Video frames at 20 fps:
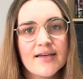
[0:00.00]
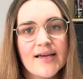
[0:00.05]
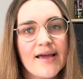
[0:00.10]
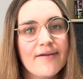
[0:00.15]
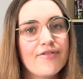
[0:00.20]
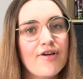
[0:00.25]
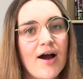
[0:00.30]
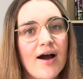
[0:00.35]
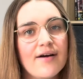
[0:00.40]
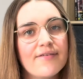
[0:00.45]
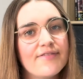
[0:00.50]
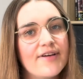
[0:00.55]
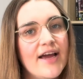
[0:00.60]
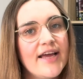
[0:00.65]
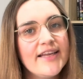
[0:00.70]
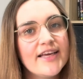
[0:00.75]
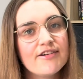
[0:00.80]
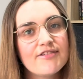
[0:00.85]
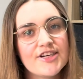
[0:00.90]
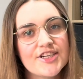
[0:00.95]
If you have
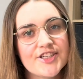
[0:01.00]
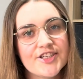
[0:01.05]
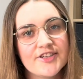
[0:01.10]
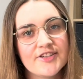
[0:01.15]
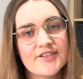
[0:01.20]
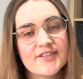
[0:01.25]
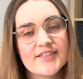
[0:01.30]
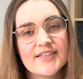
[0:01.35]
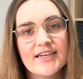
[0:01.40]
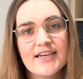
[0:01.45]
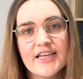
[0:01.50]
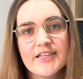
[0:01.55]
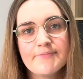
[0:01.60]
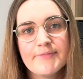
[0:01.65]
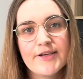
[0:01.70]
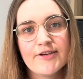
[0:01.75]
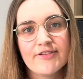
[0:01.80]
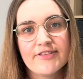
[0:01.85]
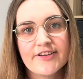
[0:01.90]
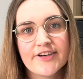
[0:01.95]
any questions, let
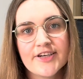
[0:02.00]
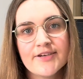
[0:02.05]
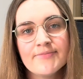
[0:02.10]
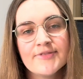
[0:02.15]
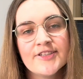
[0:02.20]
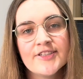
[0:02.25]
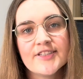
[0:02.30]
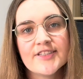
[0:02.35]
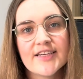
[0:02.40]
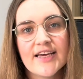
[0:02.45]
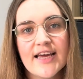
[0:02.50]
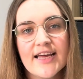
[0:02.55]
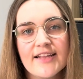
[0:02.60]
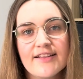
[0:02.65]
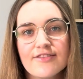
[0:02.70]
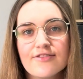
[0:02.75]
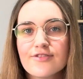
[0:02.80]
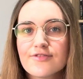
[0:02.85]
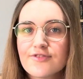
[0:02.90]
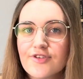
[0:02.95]
me know in the comments,
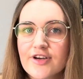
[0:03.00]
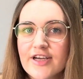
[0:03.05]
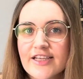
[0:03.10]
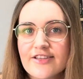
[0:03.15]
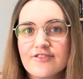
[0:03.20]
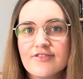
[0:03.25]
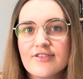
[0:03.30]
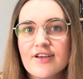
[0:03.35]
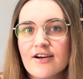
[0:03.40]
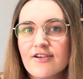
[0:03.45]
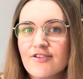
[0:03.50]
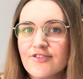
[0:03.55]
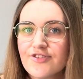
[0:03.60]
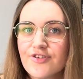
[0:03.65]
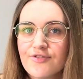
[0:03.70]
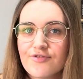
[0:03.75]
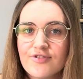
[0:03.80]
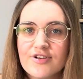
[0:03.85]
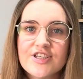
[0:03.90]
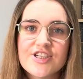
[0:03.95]
and don't forget to download
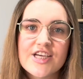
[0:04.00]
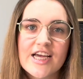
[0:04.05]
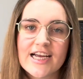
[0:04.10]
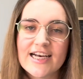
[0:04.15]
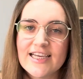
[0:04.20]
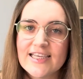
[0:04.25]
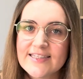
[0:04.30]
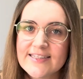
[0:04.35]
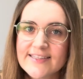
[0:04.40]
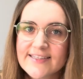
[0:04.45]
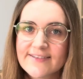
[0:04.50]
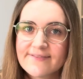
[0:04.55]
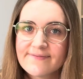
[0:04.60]
your free checklist.